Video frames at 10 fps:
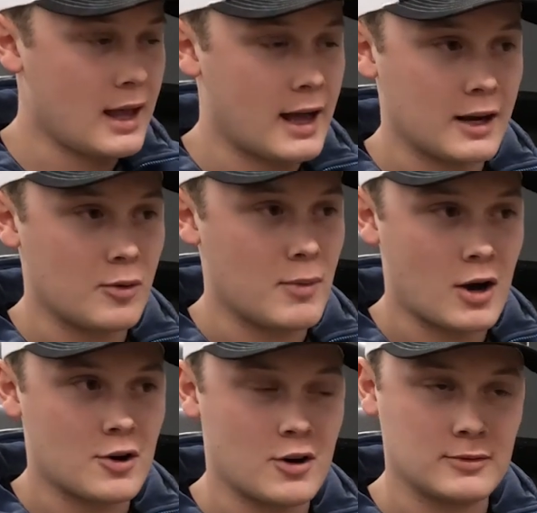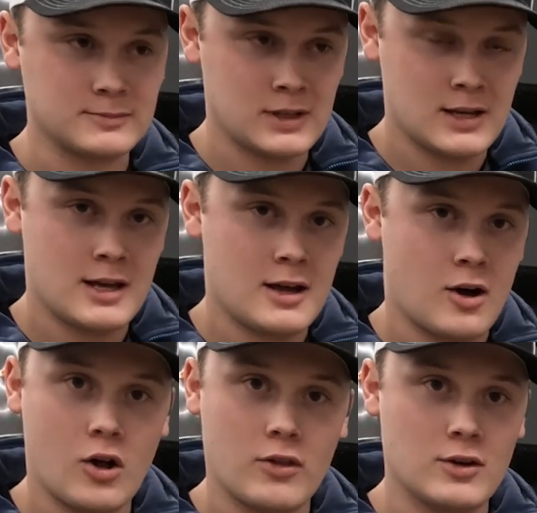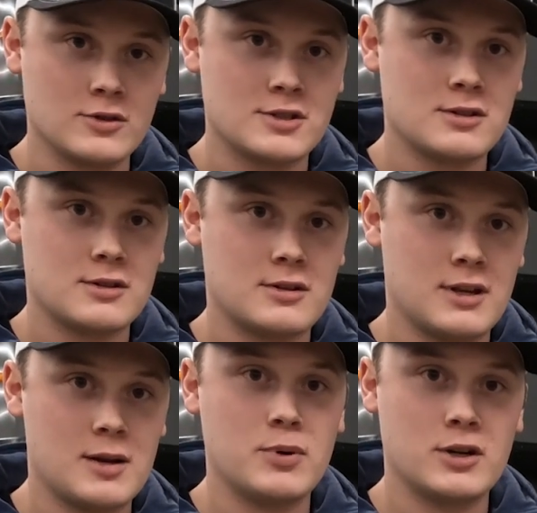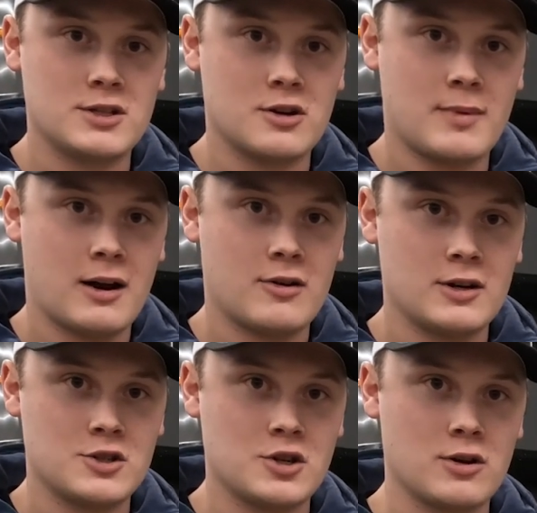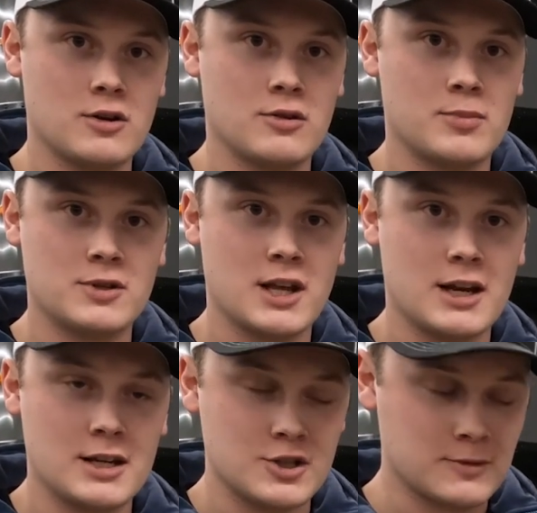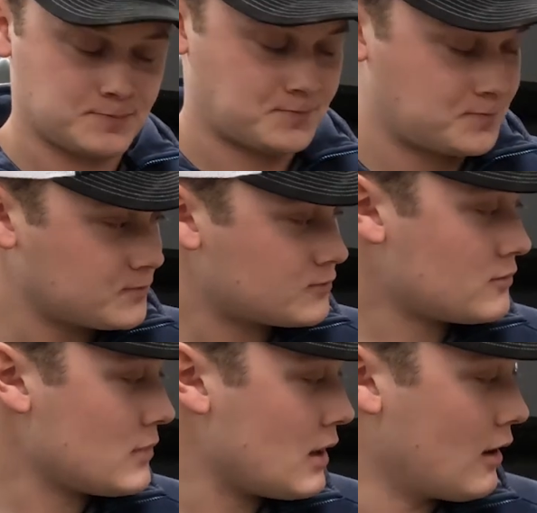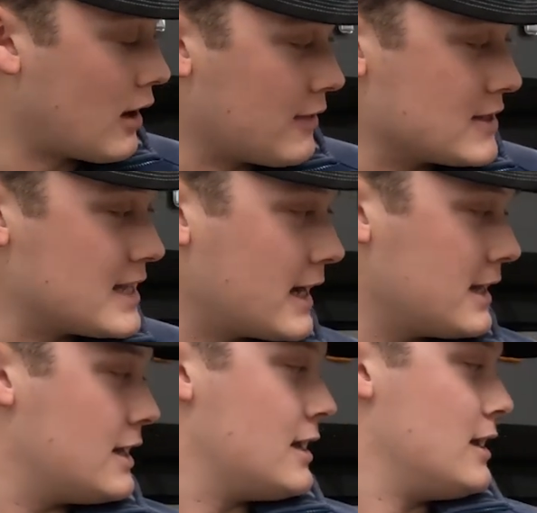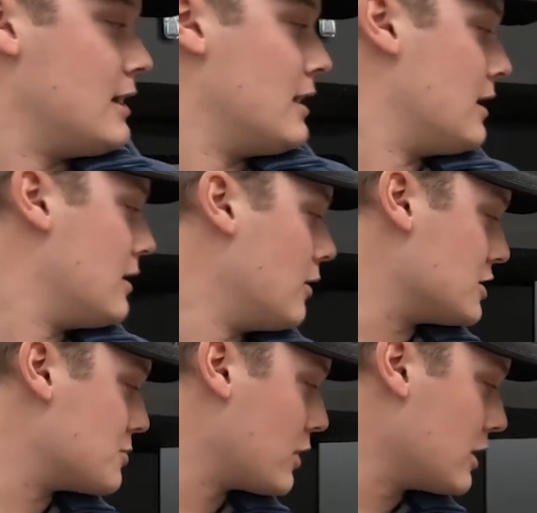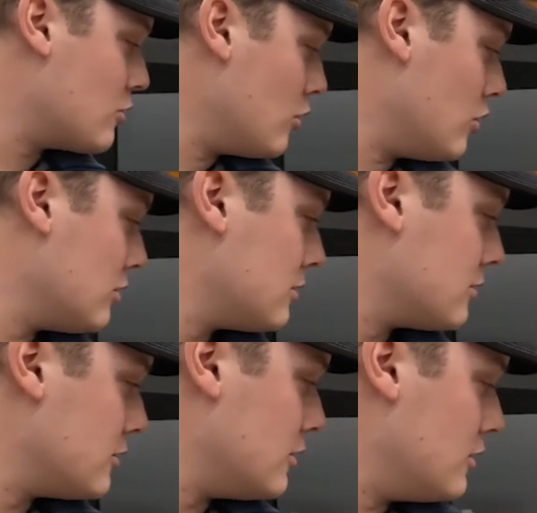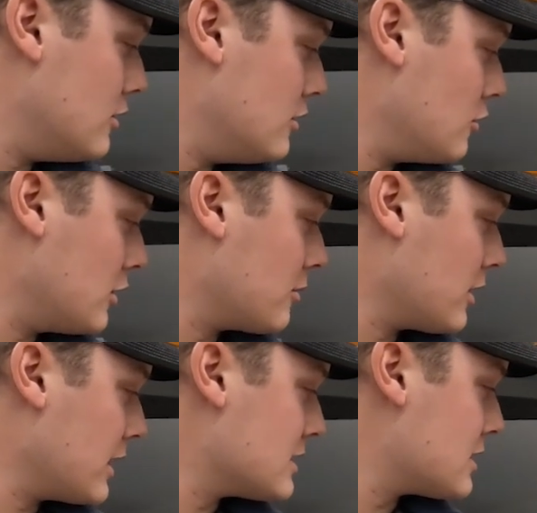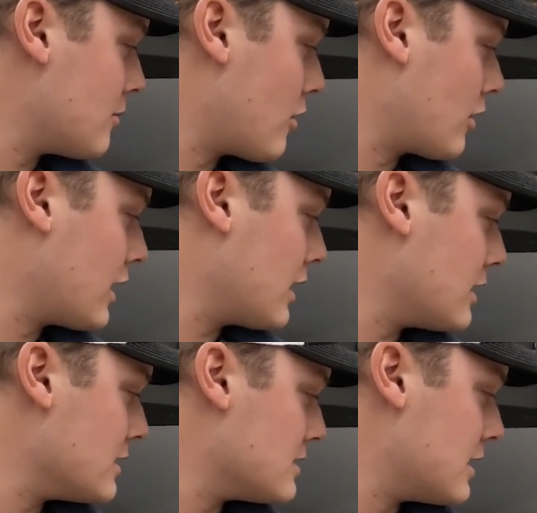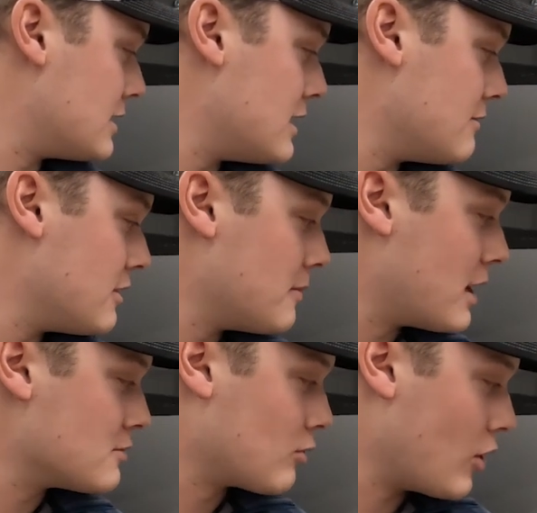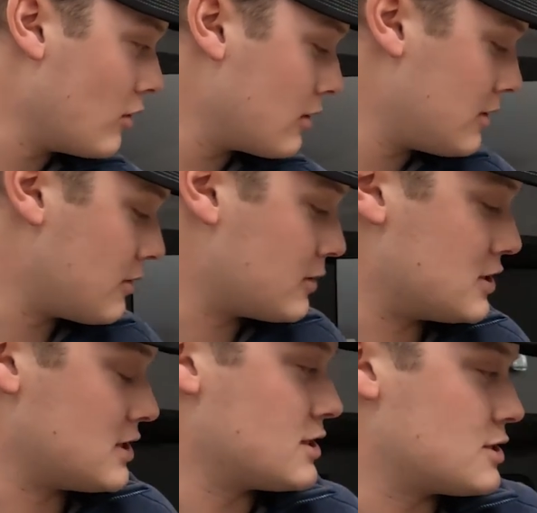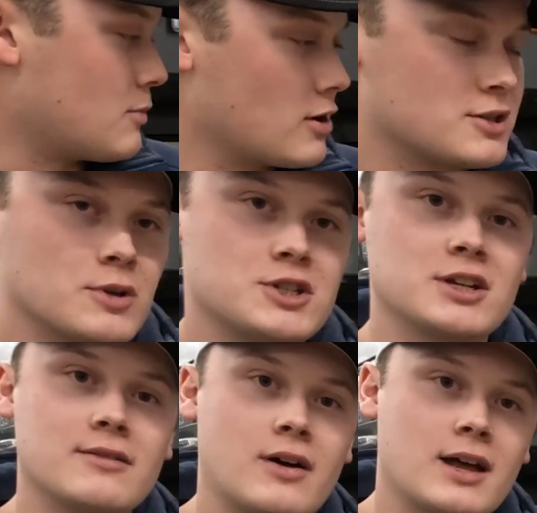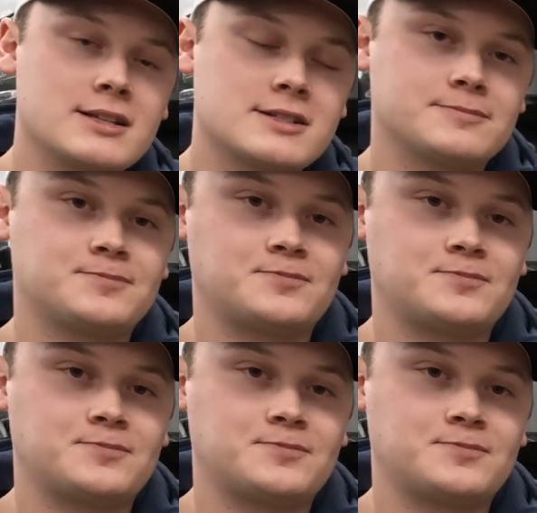And it'll monitor all those inputs to your battery and show you the percentage. The second, which is pretty cool, newly released to the market, is the TVMS Rogue, which is a smart switching device.